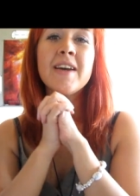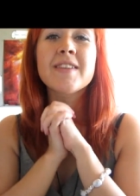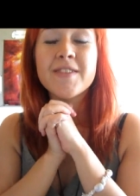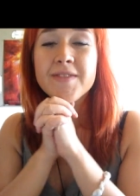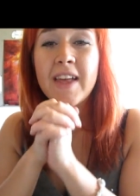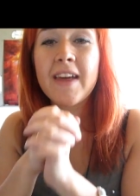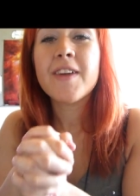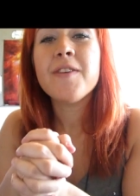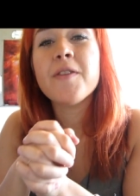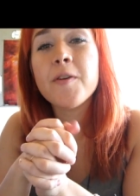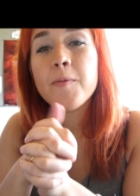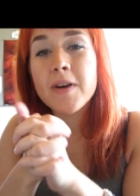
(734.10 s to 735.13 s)
So thank you
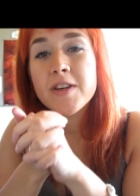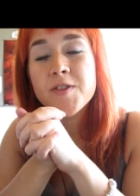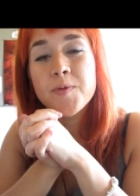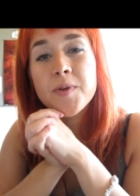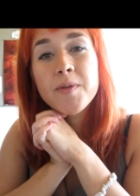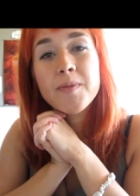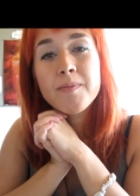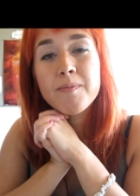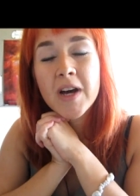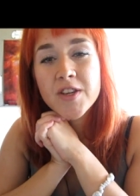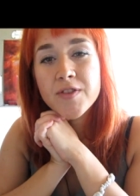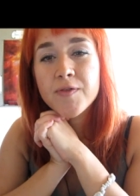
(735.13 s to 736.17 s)
very much for
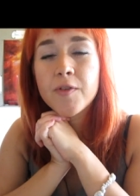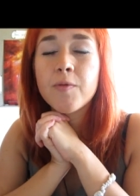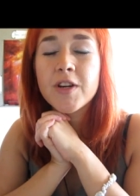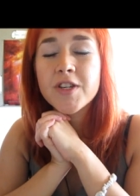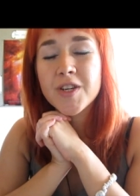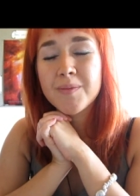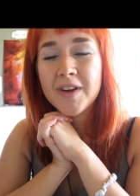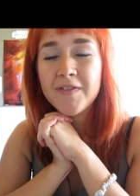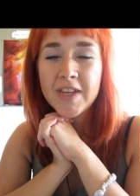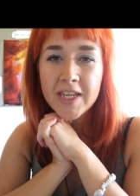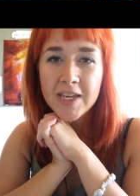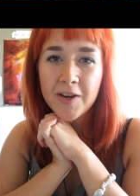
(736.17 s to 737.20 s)
much for watching my
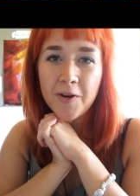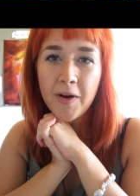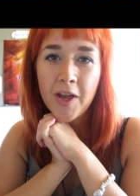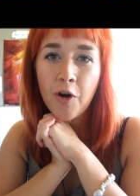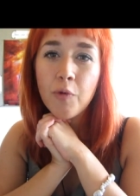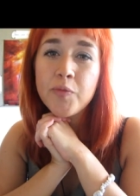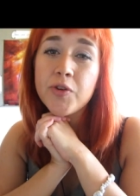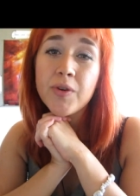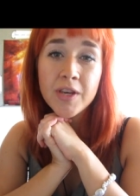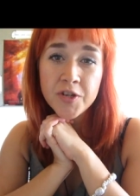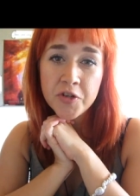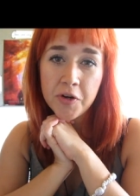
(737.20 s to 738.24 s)
video. I hope you
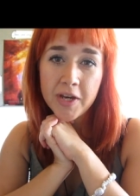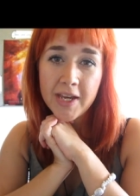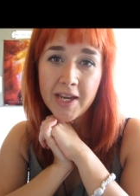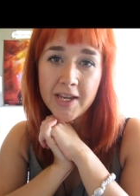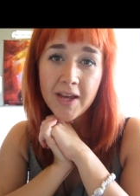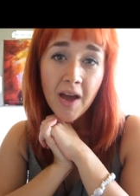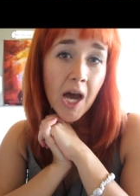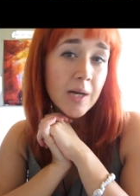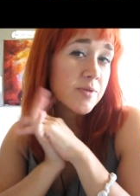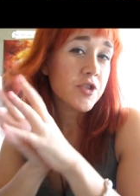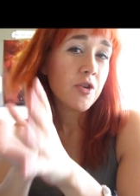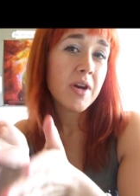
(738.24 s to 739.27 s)
enjoyed it. I'm
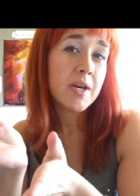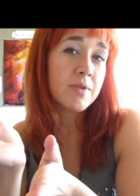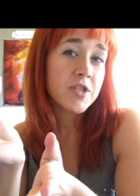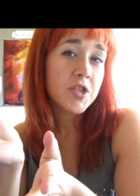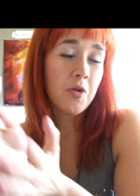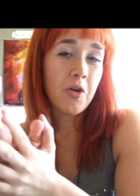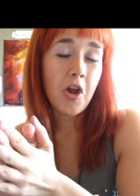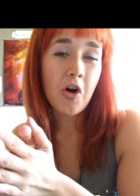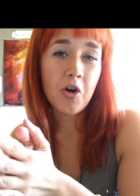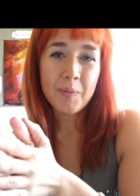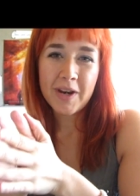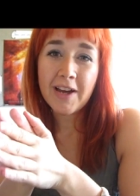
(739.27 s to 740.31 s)
sorry it was so
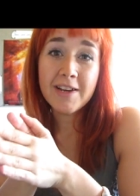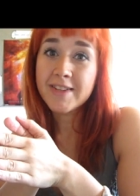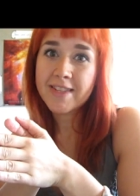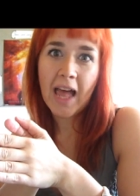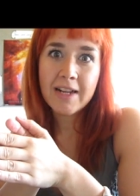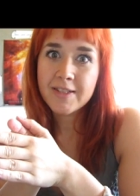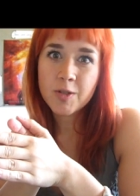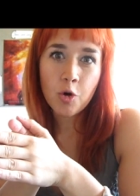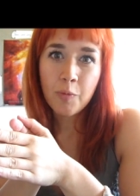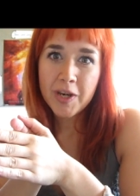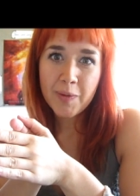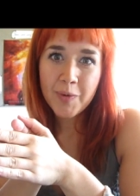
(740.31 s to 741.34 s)
long, but I just had so
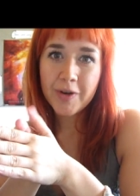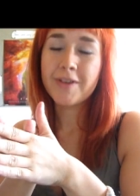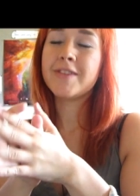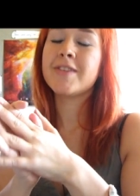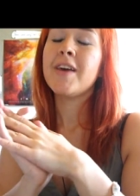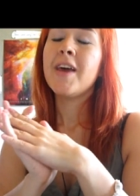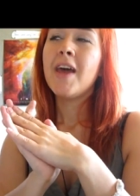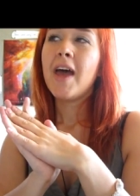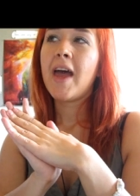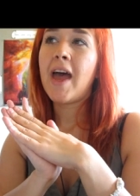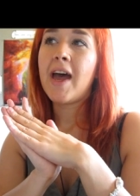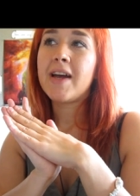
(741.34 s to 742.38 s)
many books.
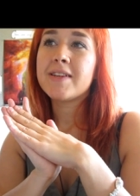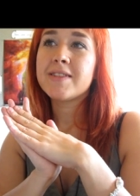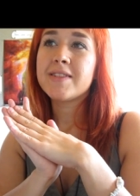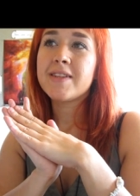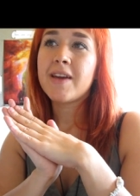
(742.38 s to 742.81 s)
And